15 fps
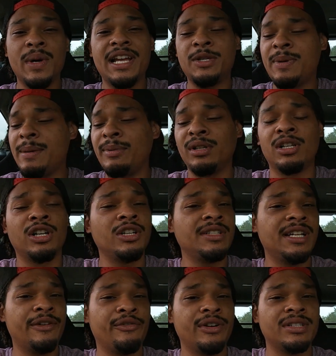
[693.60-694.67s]
of ways people
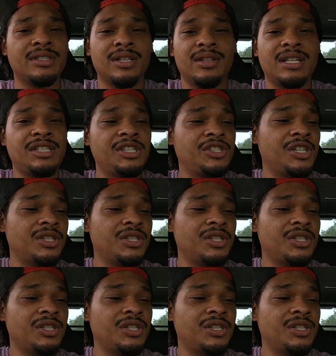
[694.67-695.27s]
learn different, so this is